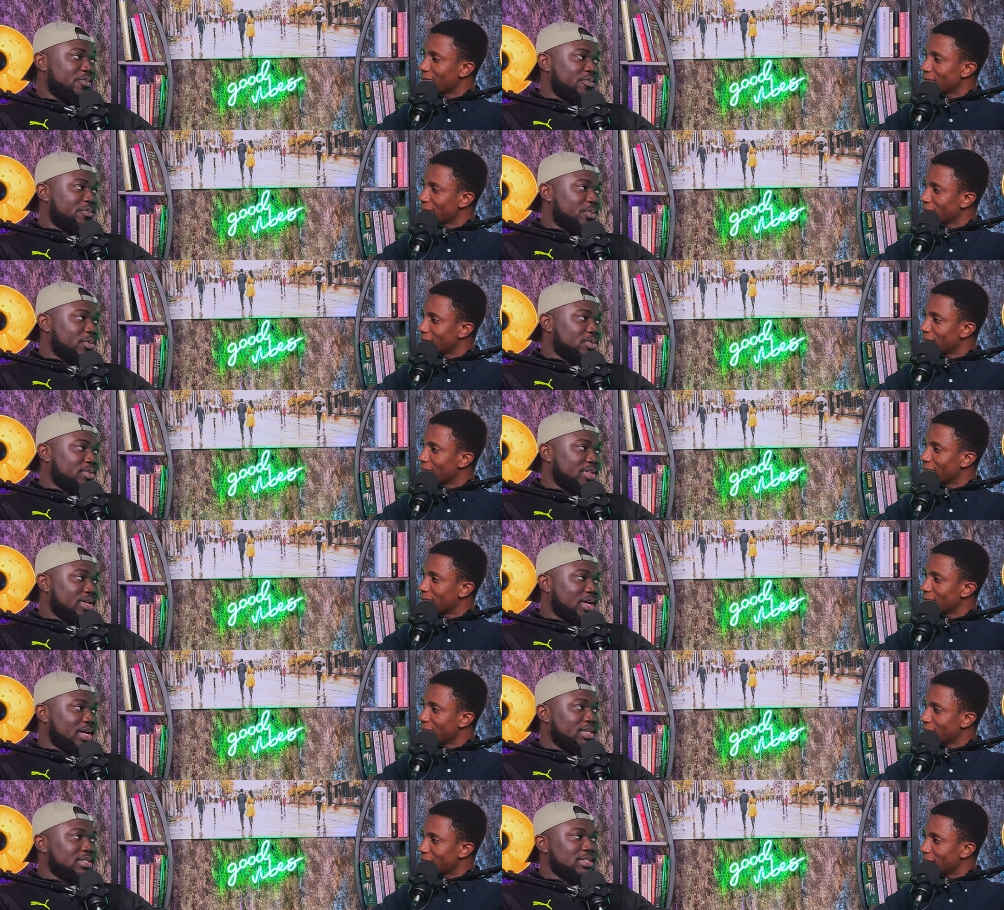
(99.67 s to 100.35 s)
Speaker 1: we
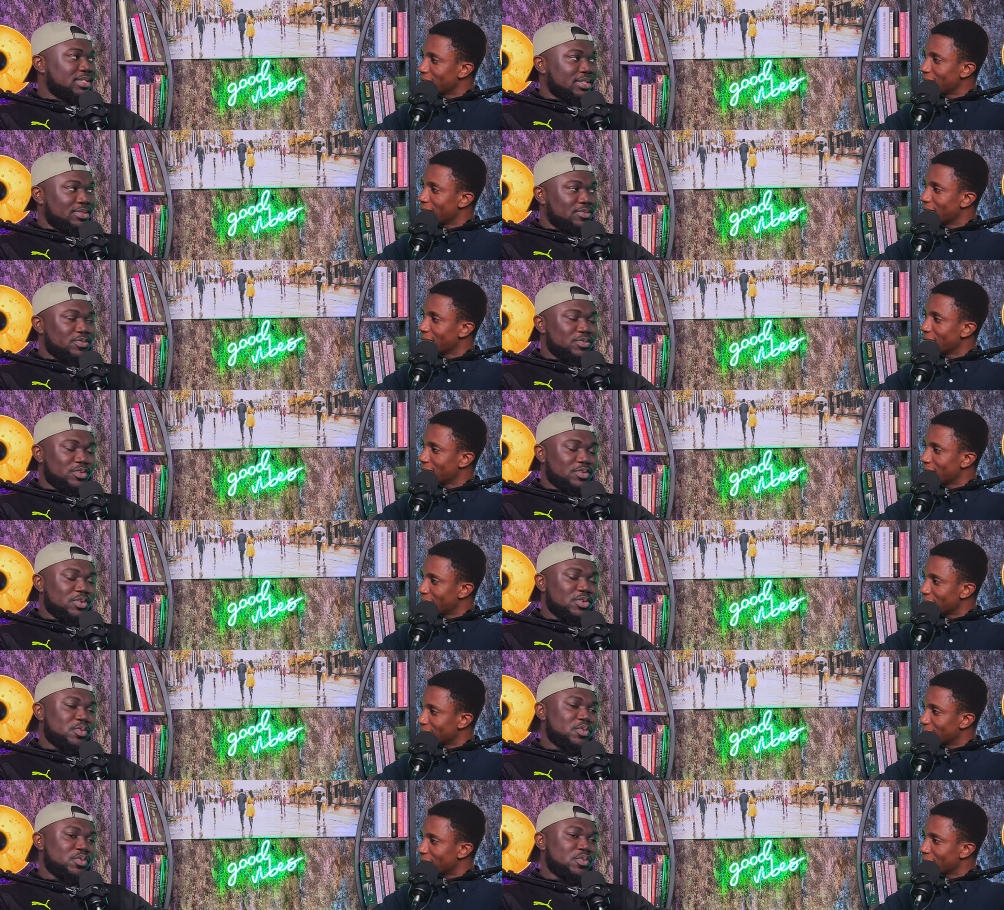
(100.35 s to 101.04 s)
both had, and,
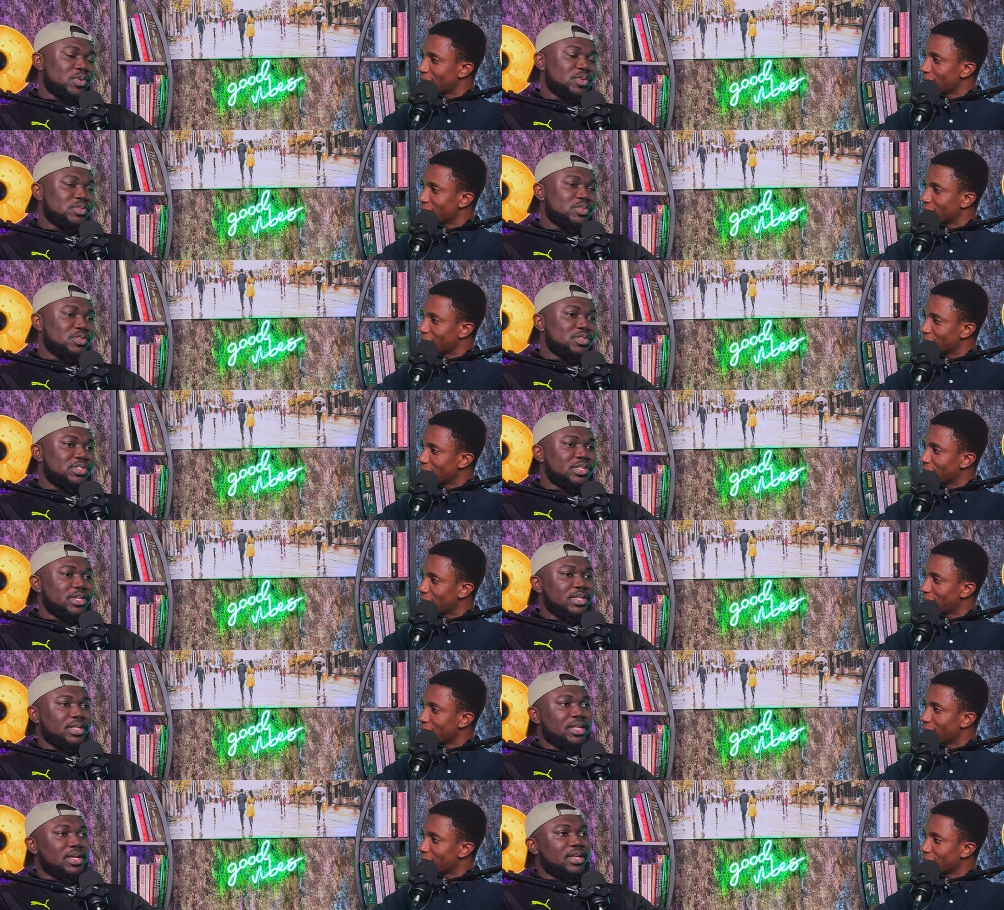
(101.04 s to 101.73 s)
you know, we want to
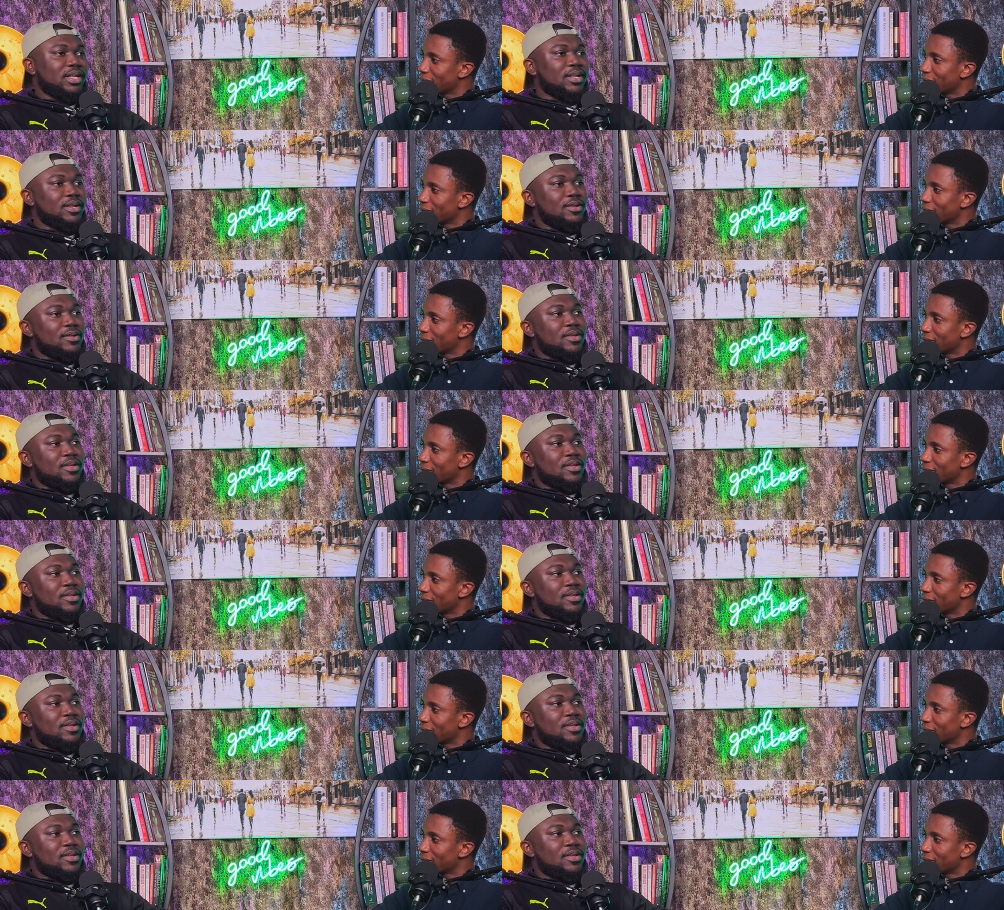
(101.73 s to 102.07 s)
share that.